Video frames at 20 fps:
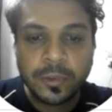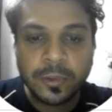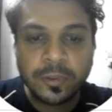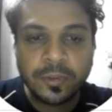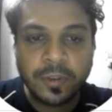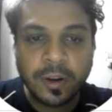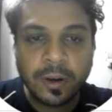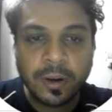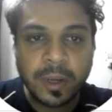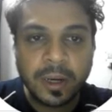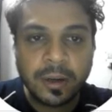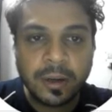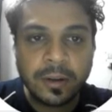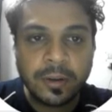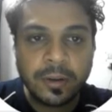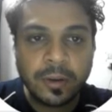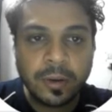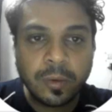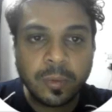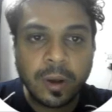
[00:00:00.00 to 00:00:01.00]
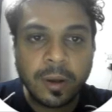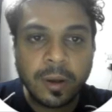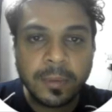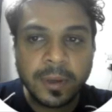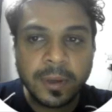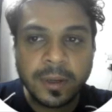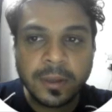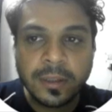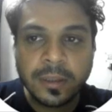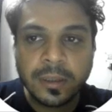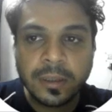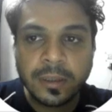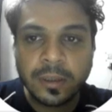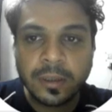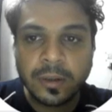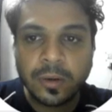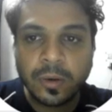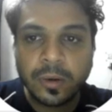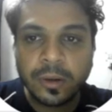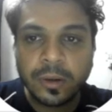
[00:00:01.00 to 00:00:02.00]
most fundamental requirements
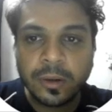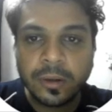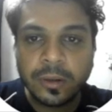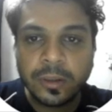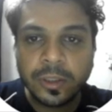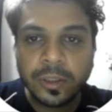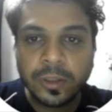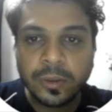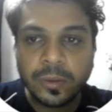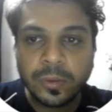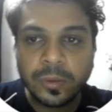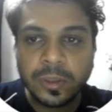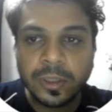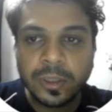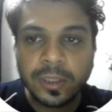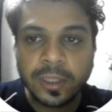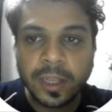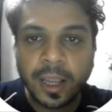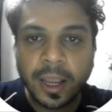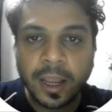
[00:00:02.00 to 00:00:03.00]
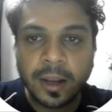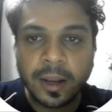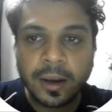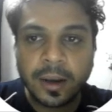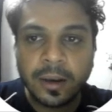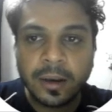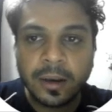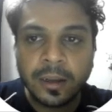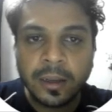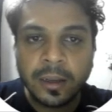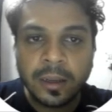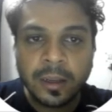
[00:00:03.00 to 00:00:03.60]
in order to scale